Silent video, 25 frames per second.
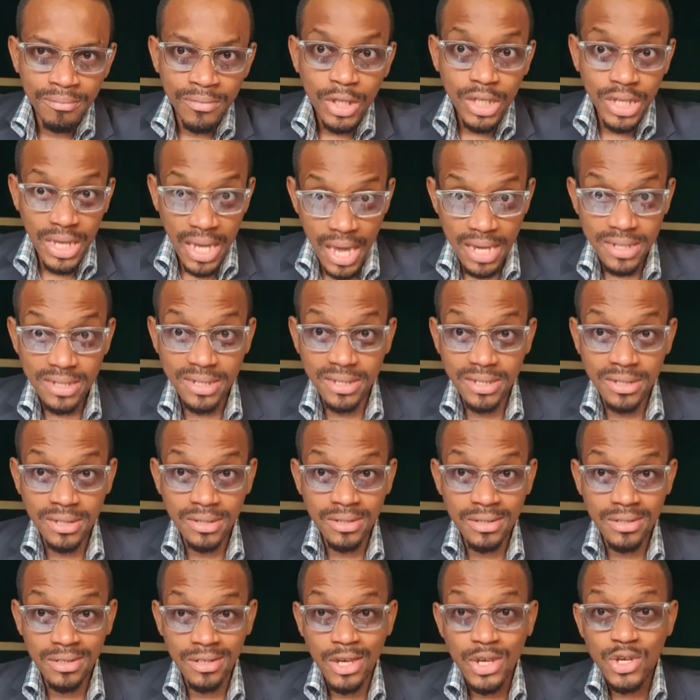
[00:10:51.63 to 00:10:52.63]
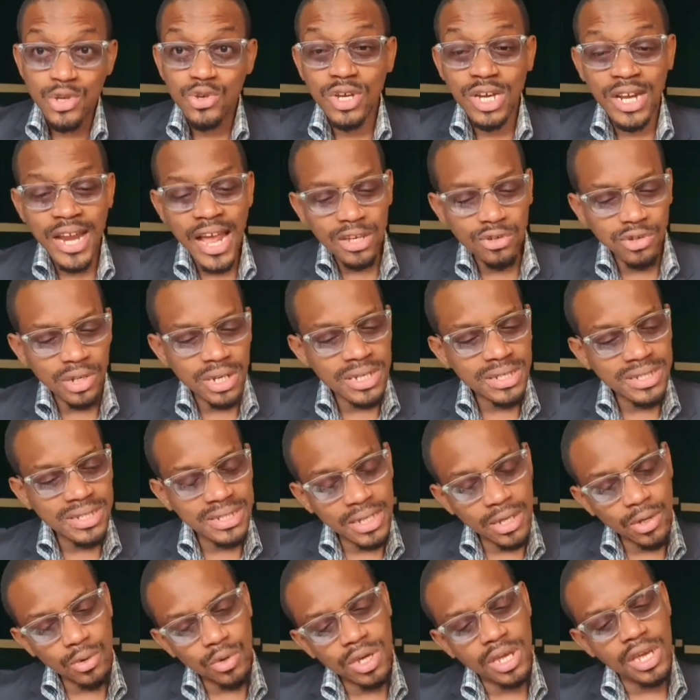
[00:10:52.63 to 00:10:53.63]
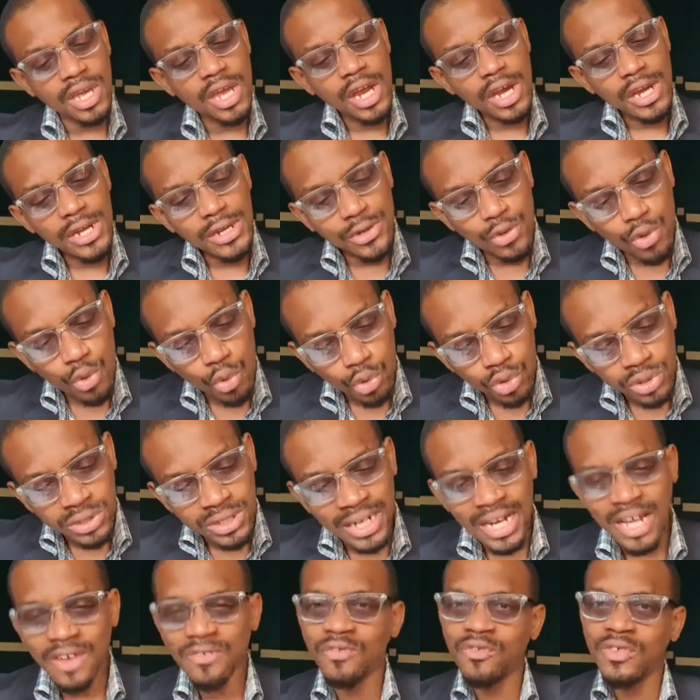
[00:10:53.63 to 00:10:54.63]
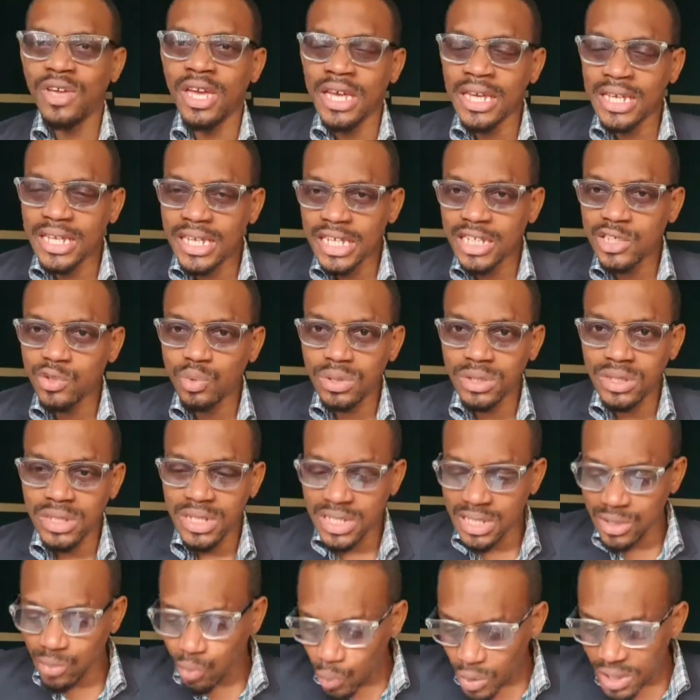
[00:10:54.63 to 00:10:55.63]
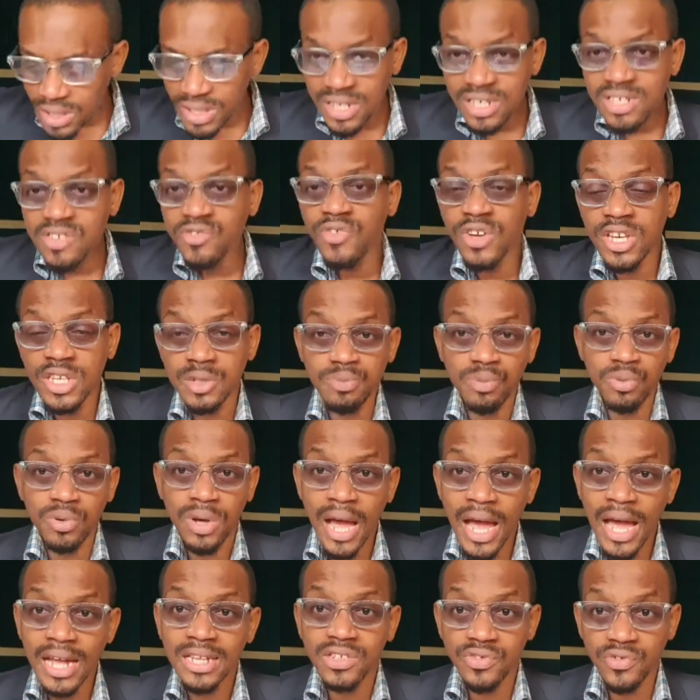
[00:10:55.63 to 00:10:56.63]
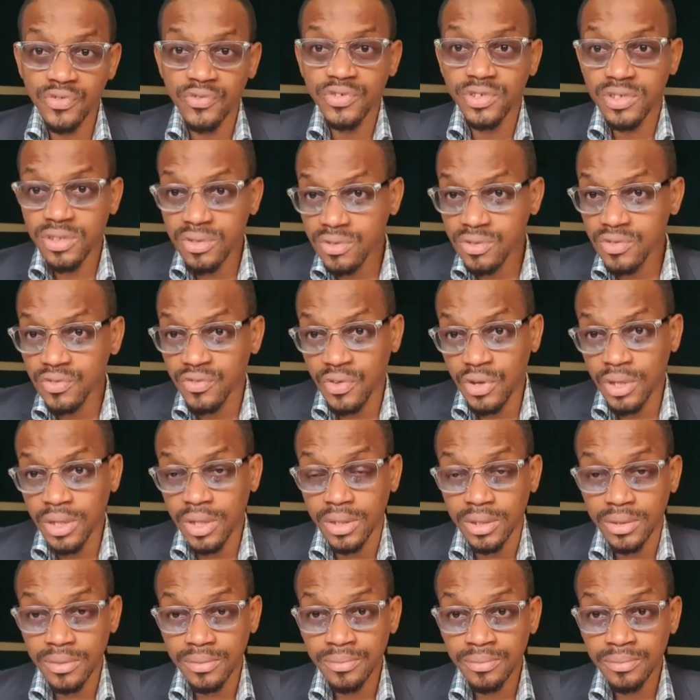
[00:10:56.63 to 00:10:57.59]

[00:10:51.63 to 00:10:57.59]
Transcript: Yes. You can actually say, okay, those that have engaged with this Facebook ads sales funnel.